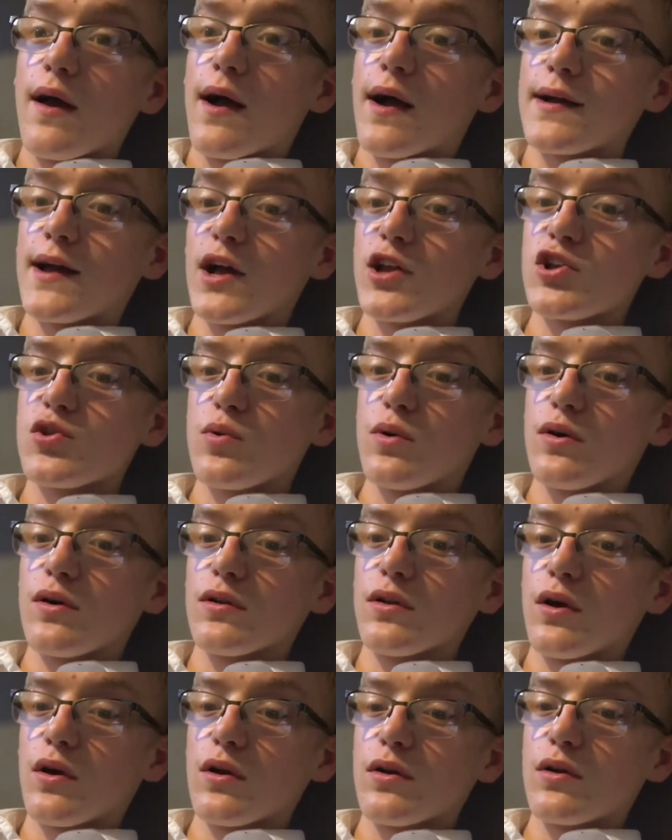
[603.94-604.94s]
I'll catch you
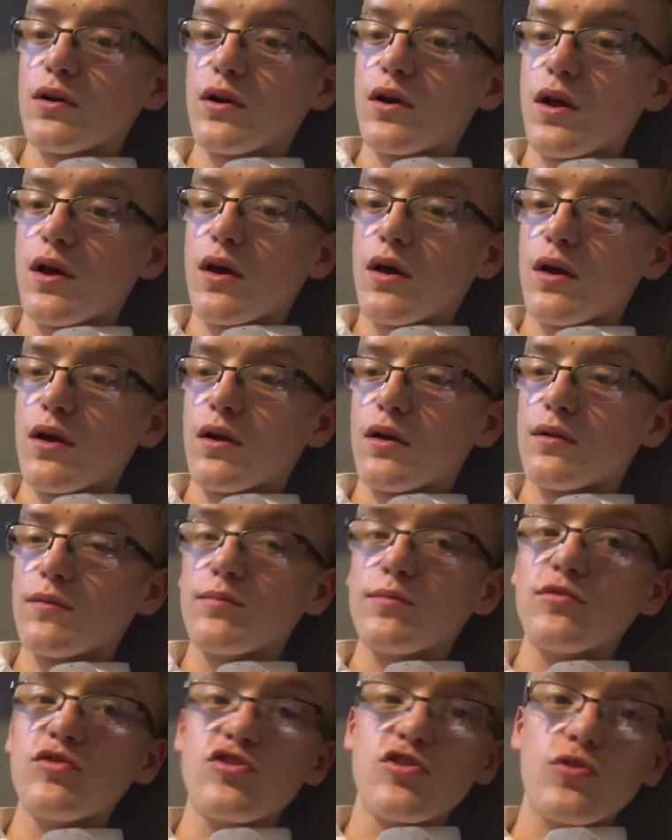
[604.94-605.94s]
all on
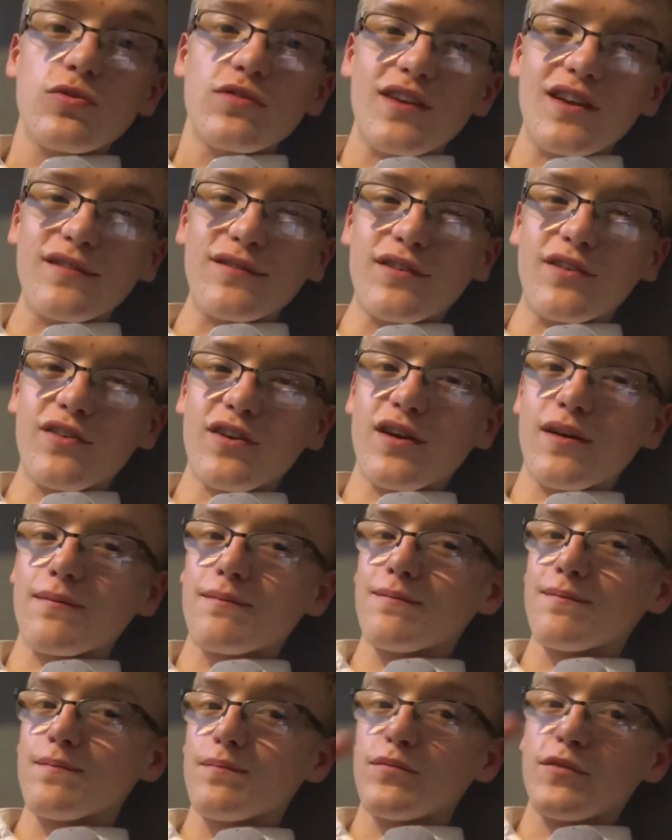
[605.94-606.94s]
Tuesday's vlog.
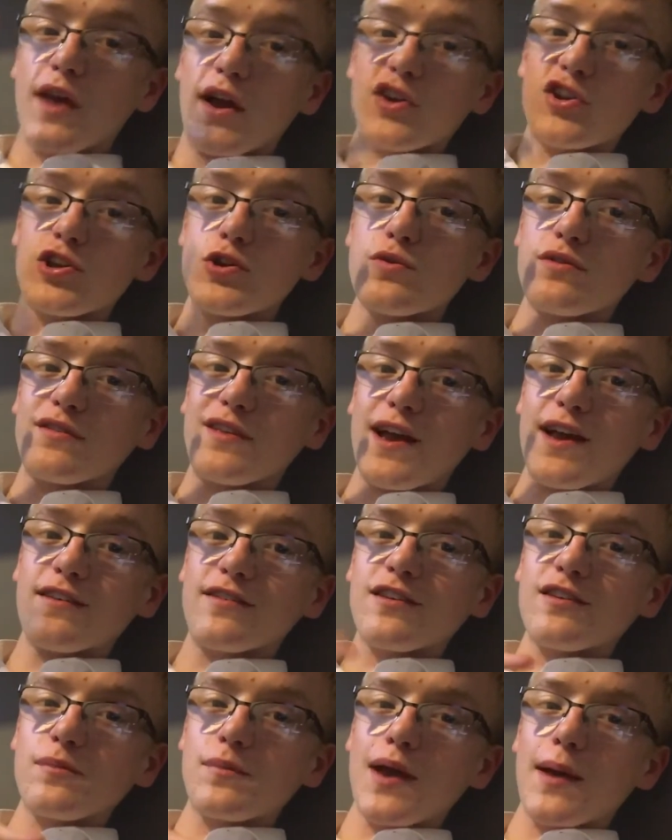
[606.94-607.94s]
Yeah, Tuesday,
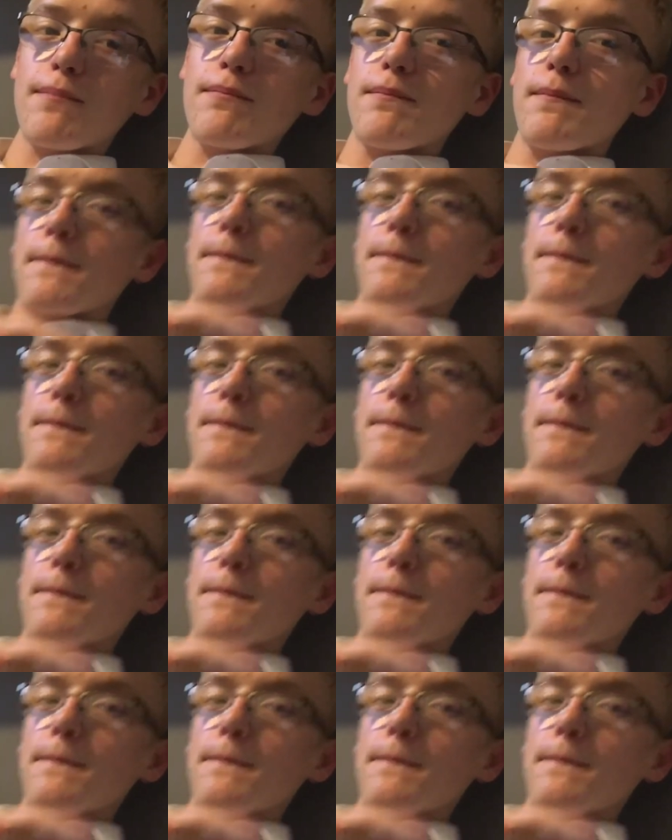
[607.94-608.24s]
6 p.m.